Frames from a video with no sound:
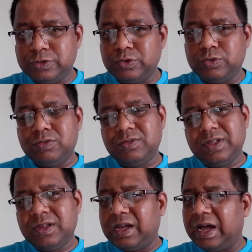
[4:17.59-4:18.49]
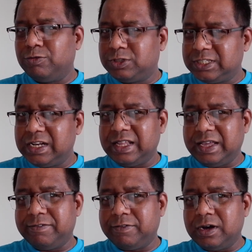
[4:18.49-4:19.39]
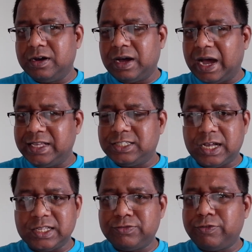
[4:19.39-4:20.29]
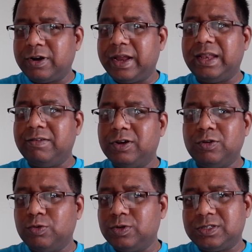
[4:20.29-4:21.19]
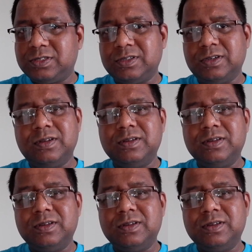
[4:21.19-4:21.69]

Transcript: So I would still give a high chance for anyone who is